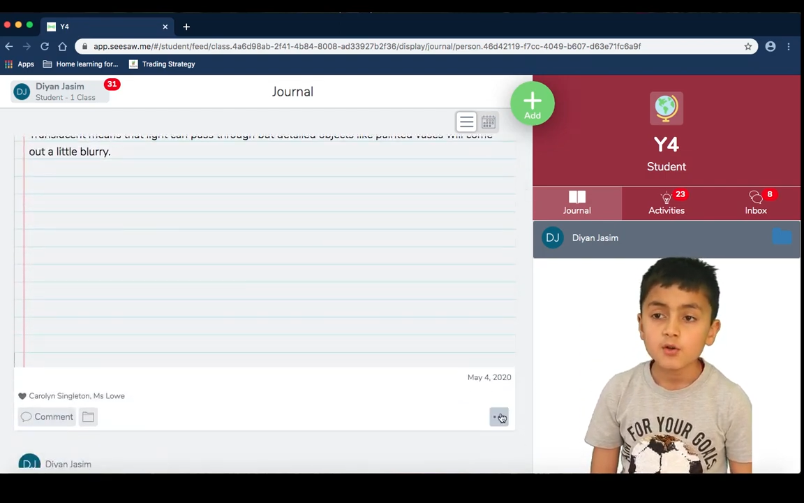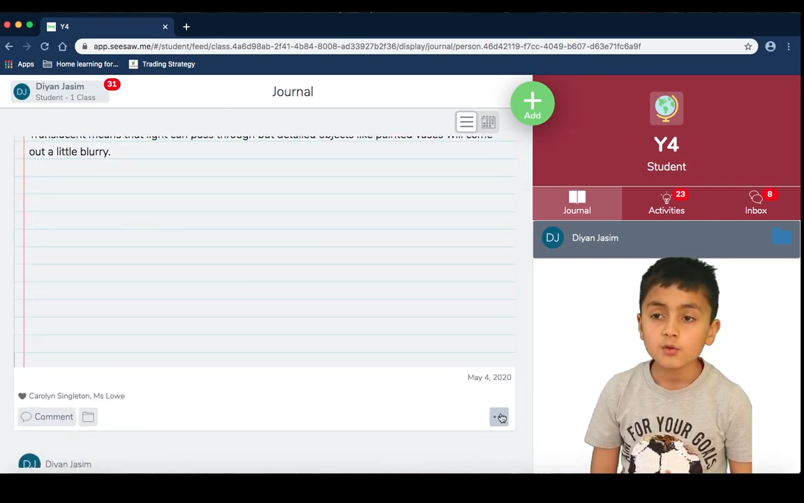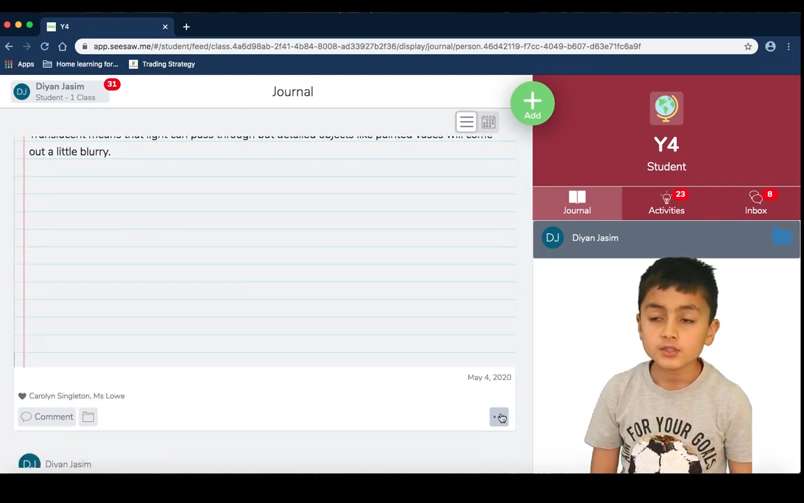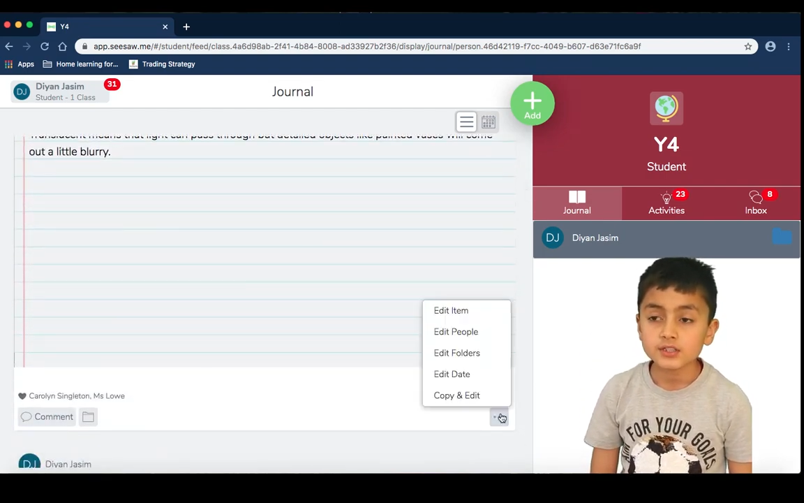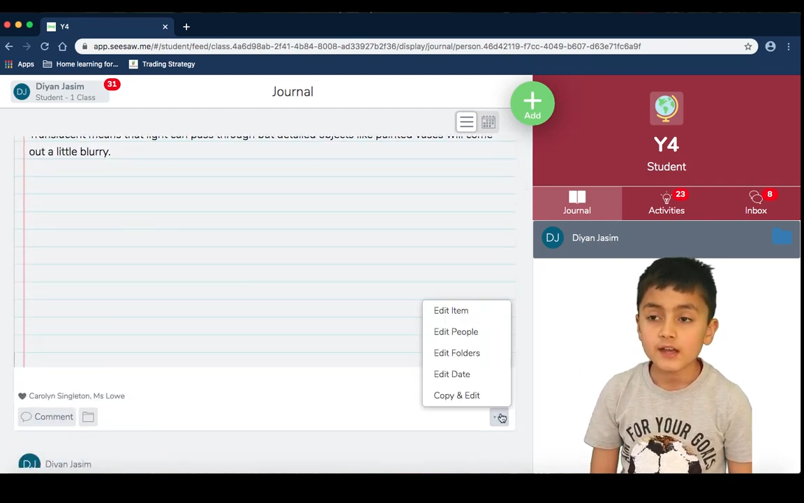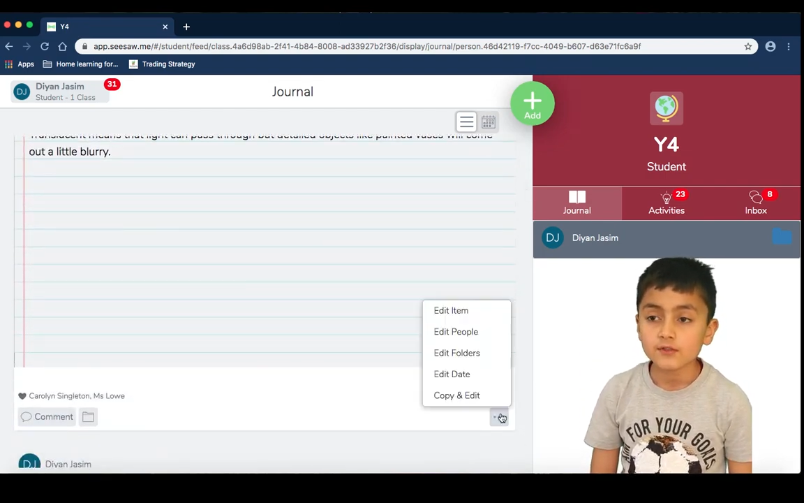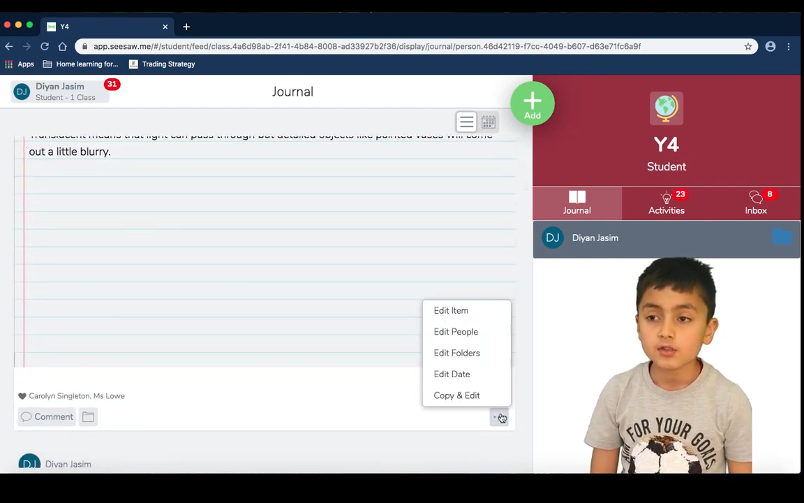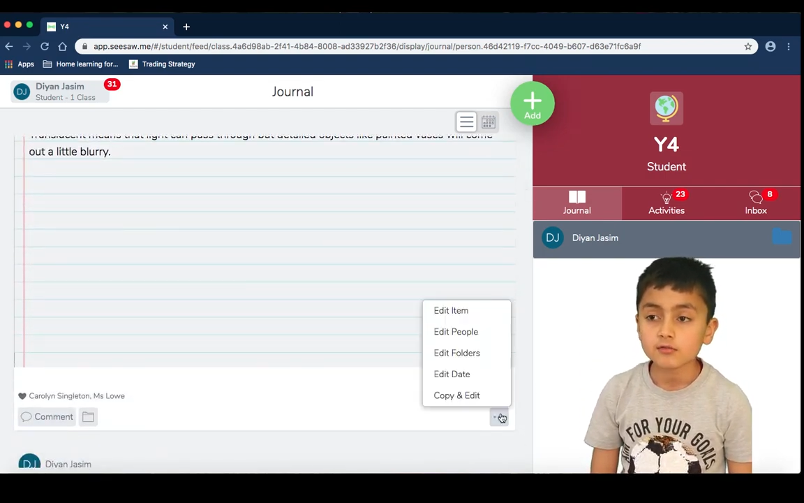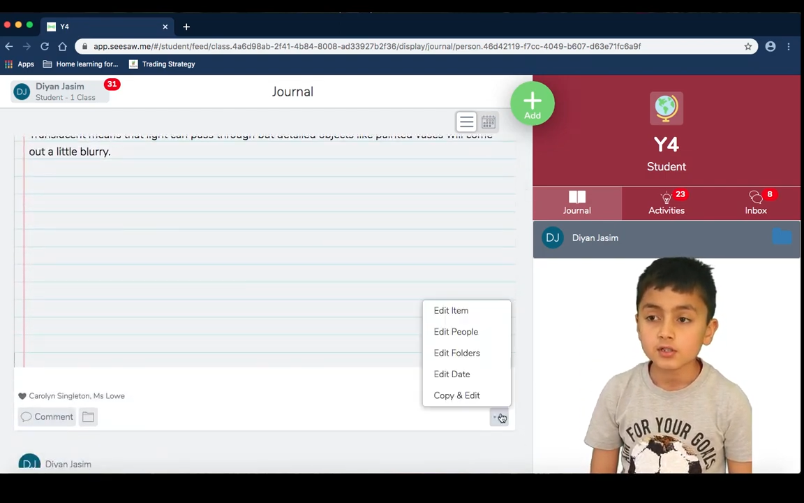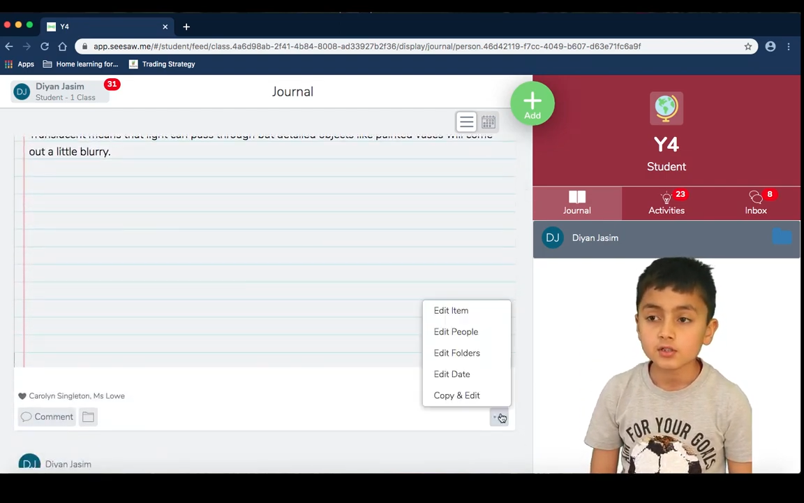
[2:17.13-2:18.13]
which
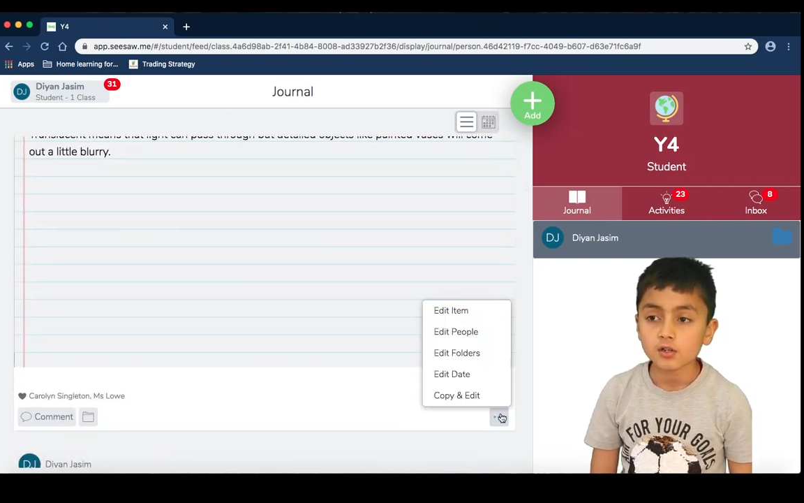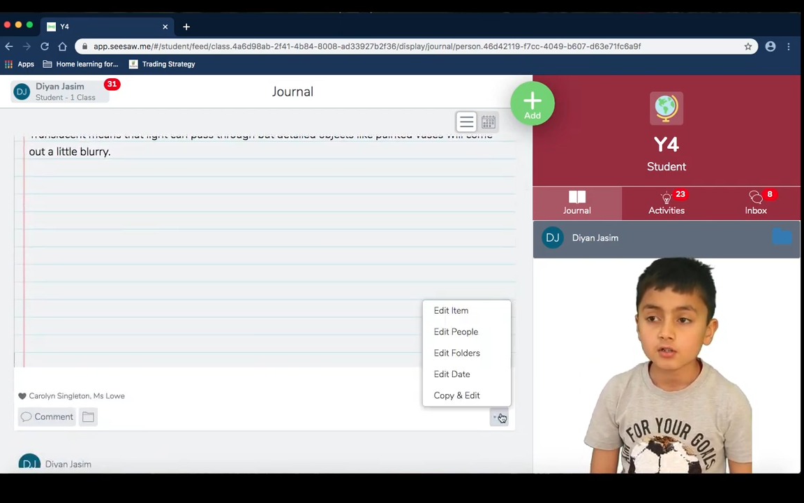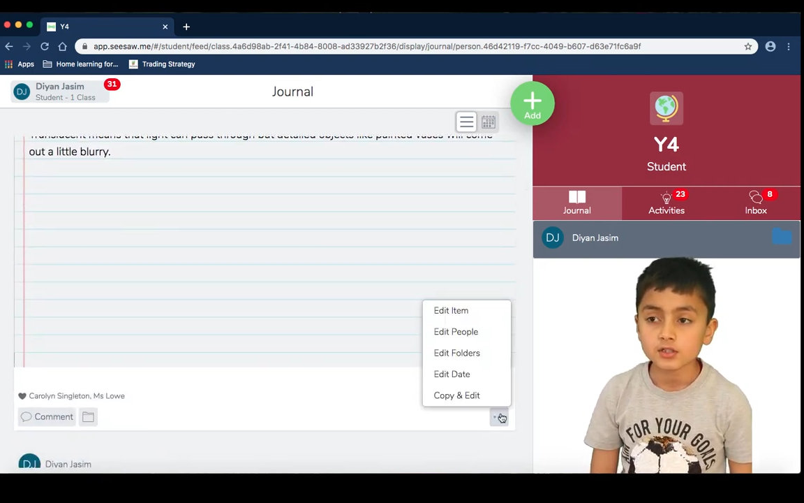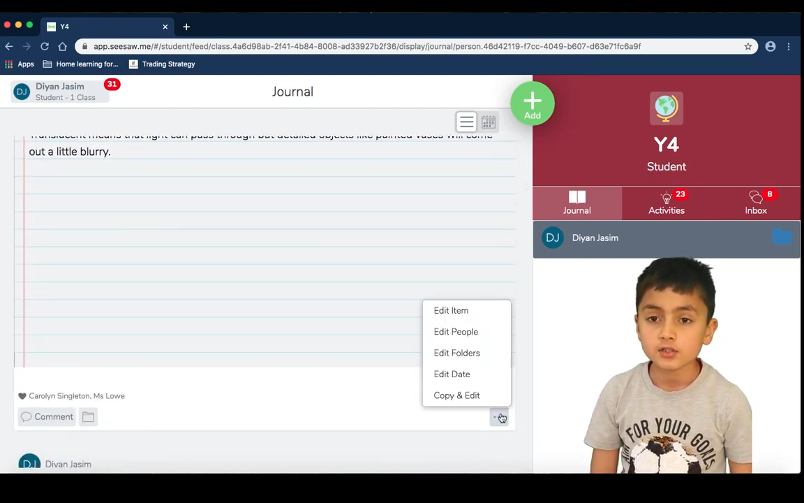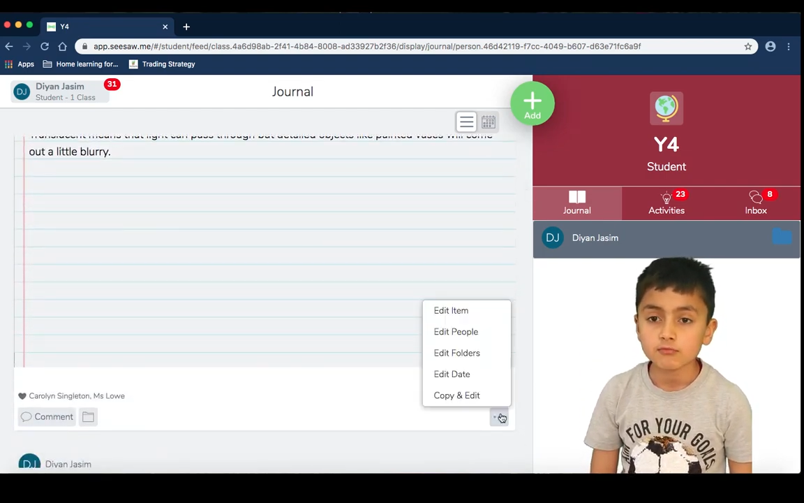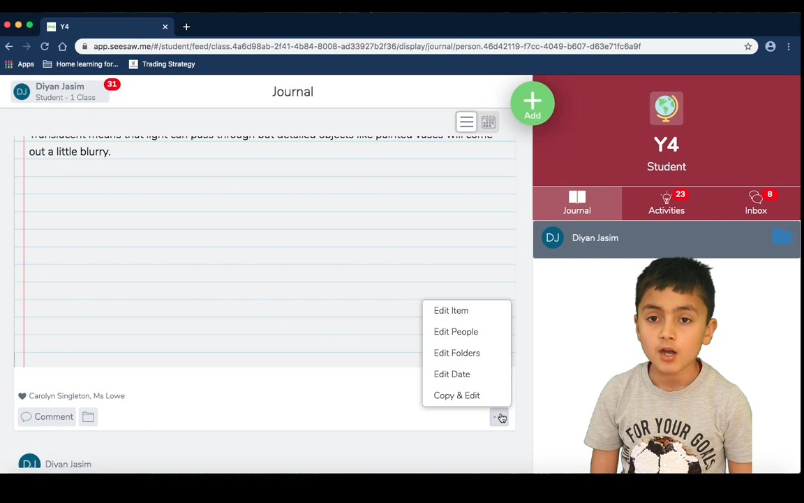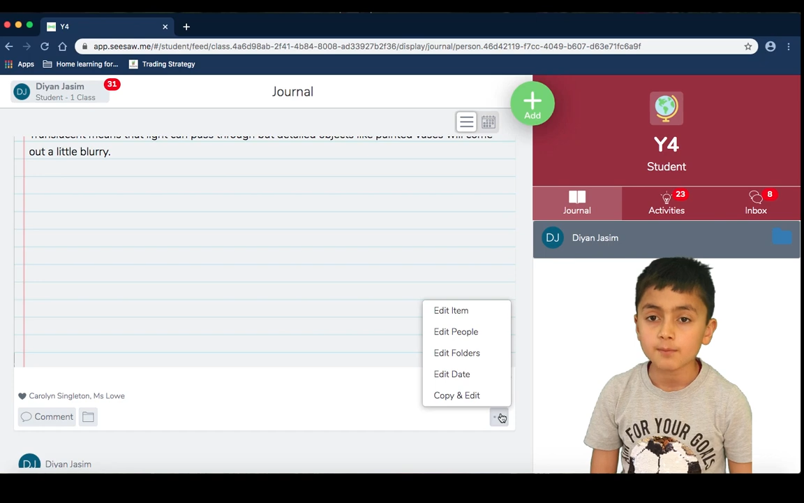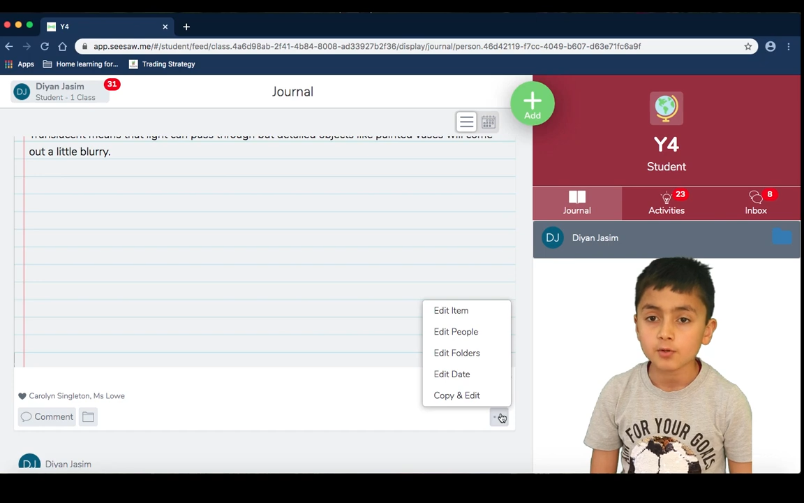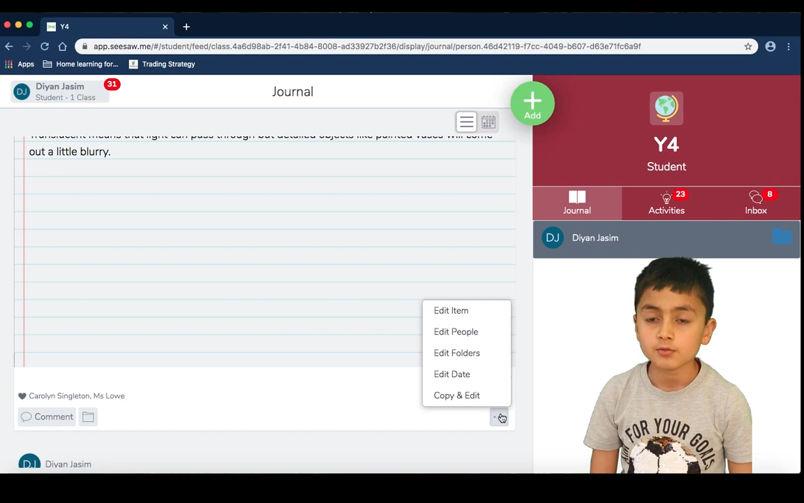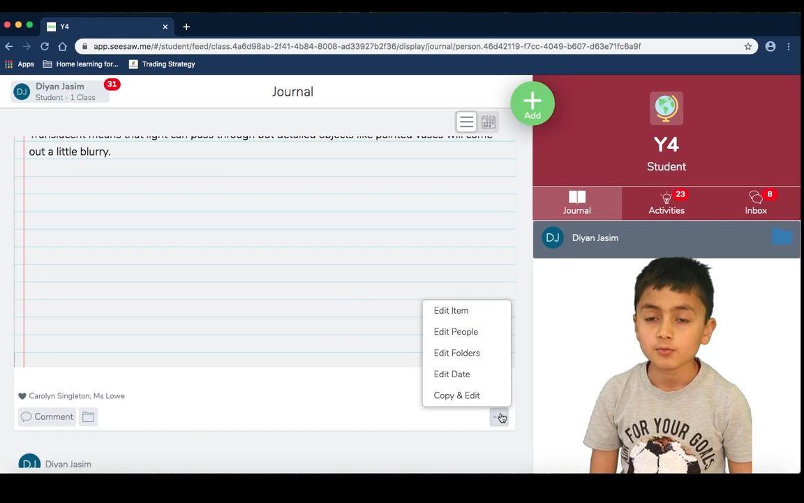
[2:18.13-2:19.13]
has 3 dots in the
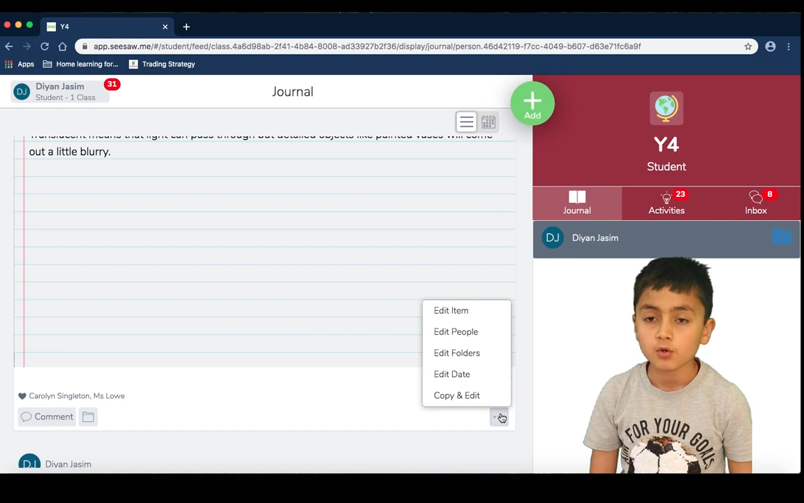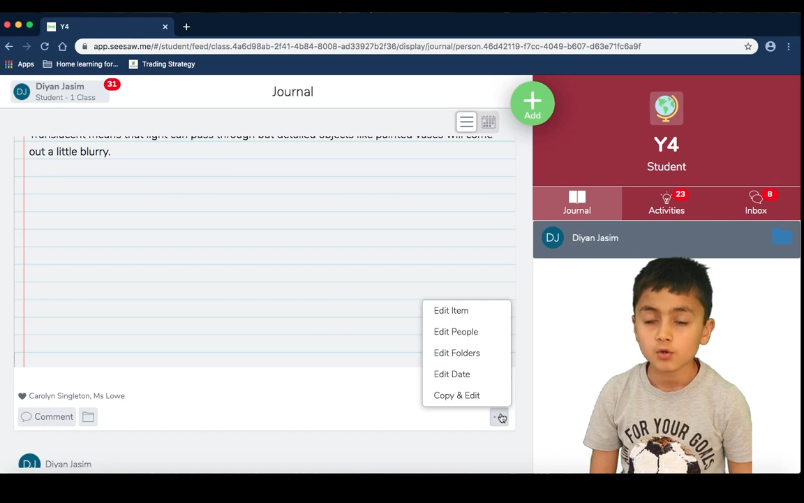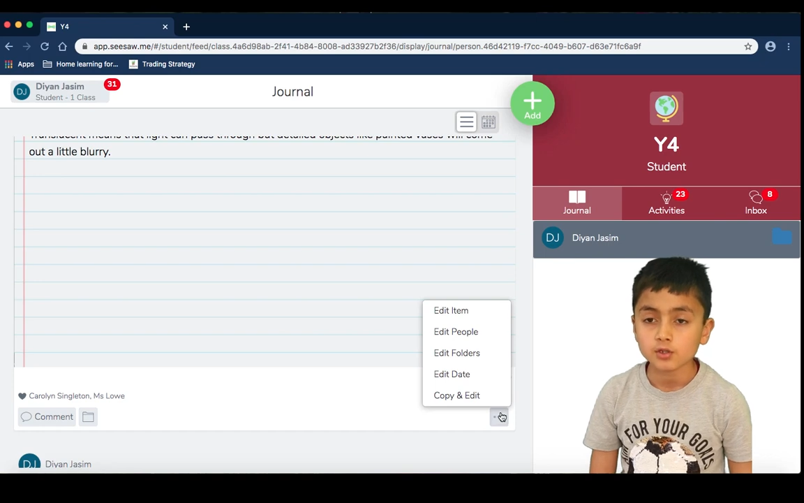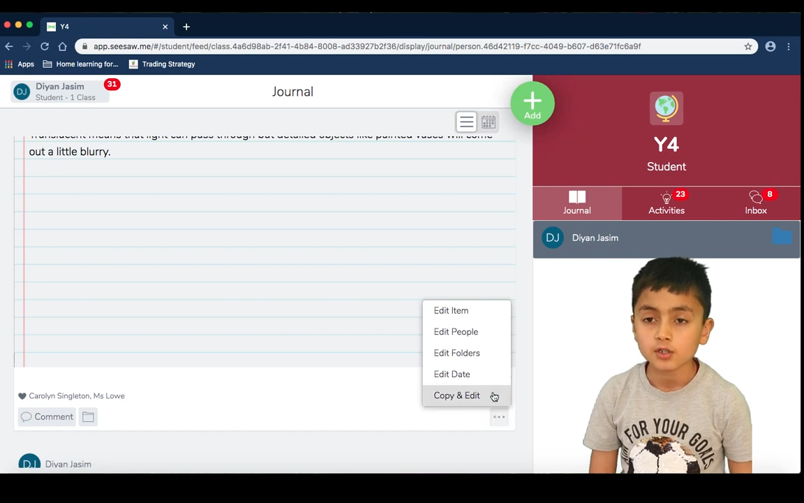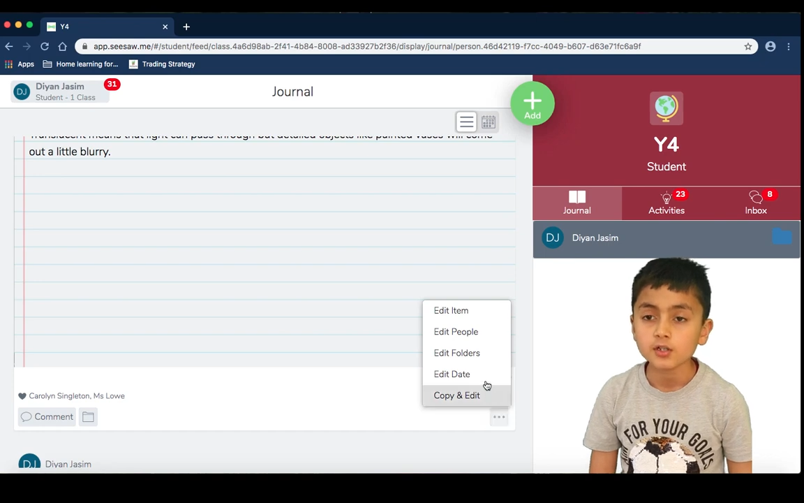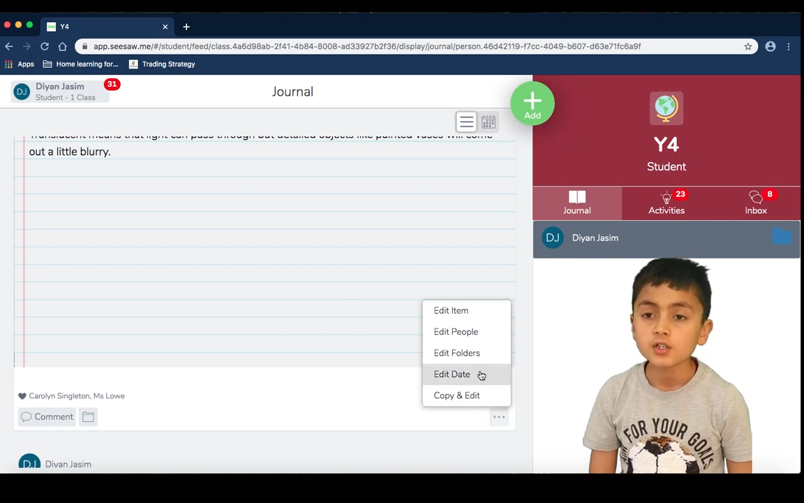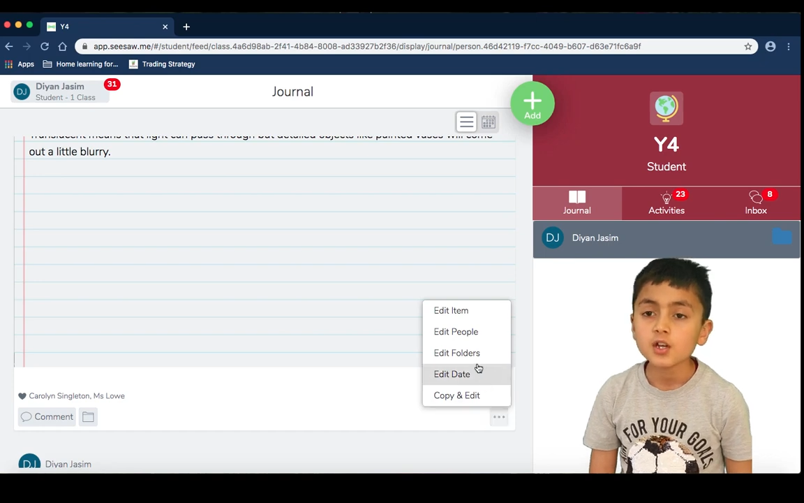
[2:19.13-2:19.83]
right bottom corner.